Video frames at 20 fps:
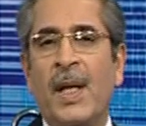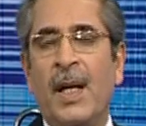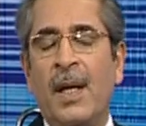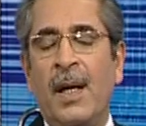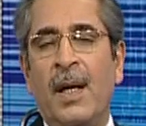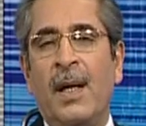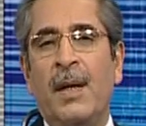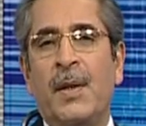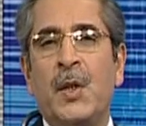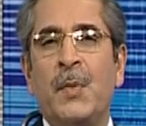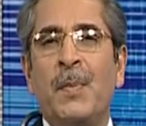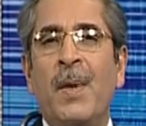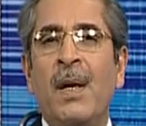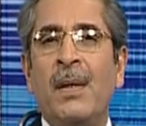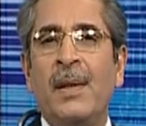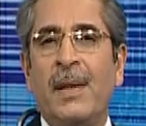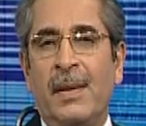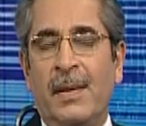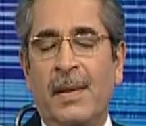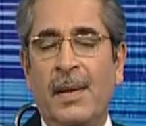uh,
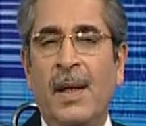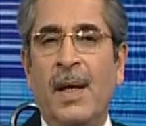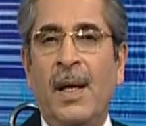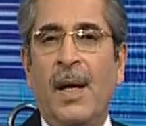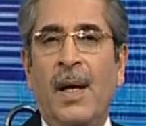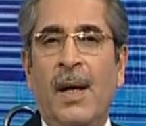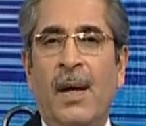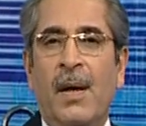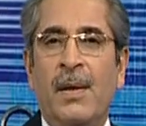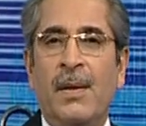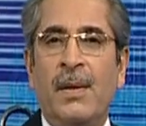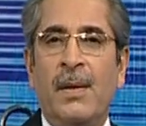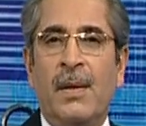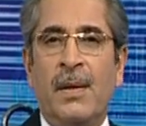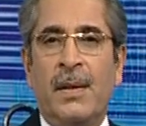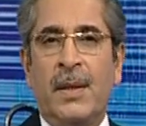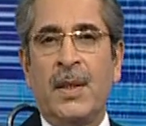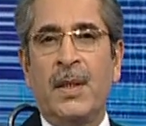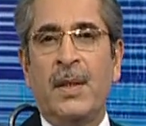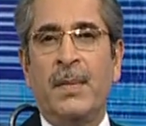respondent or your
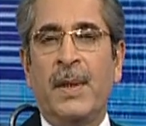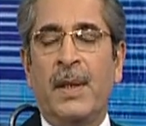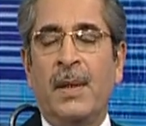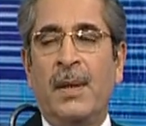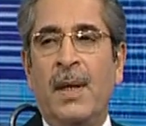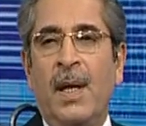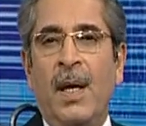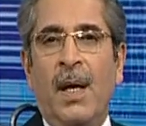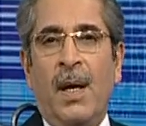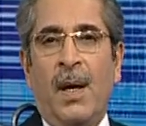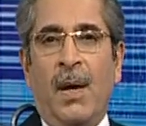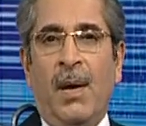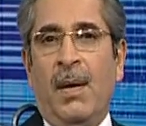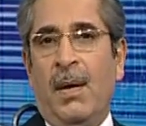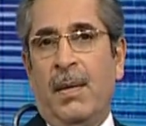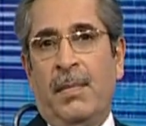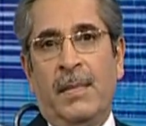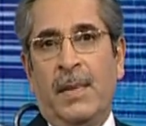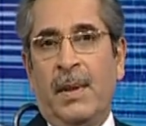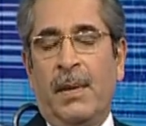customer
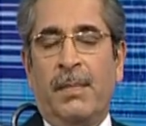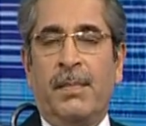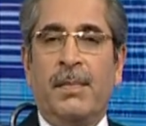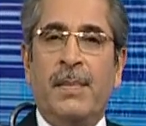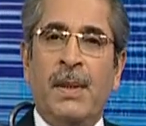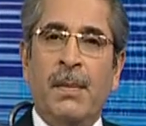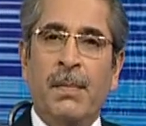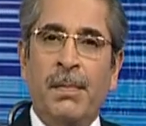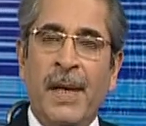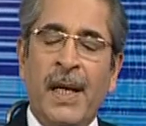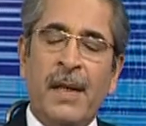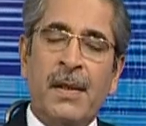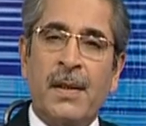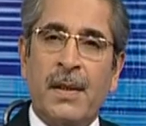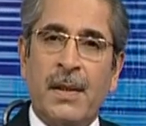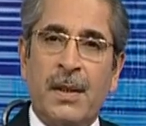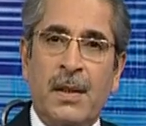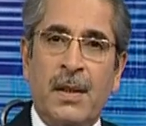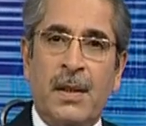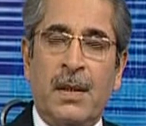or you know
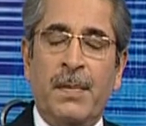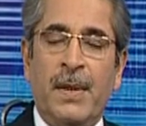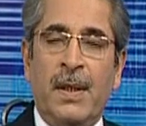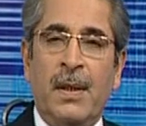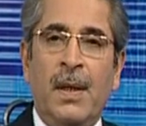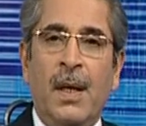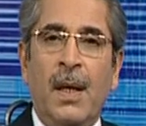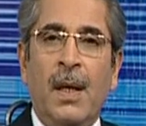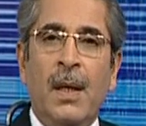competitor's customer.